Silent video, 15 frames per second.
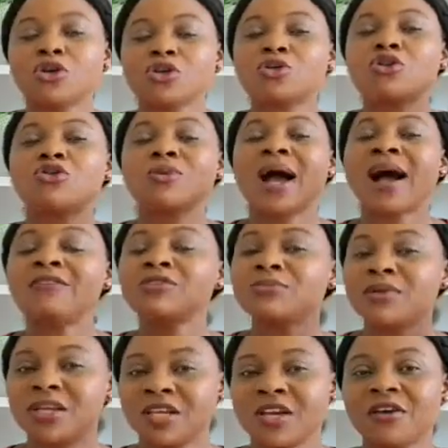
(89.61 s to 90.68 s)
So you have to
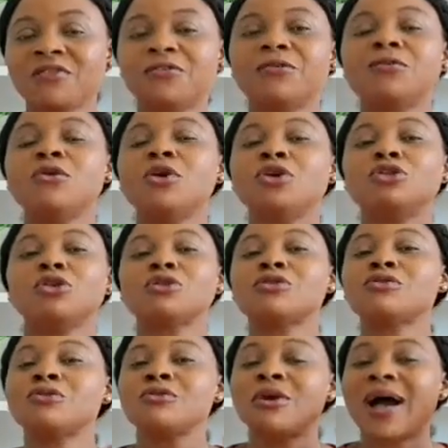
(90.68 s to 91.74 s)
be careful not
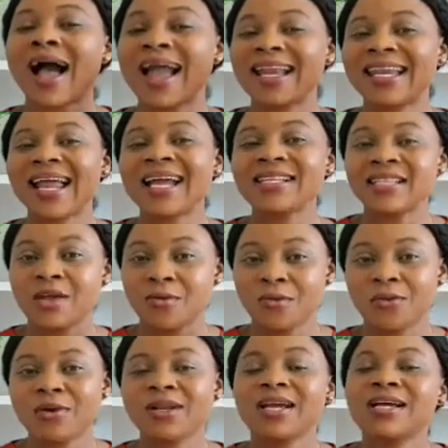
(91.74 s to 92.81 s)
to highlight a
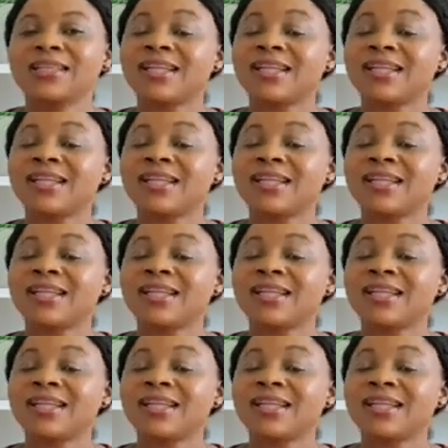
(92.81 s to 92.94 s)
word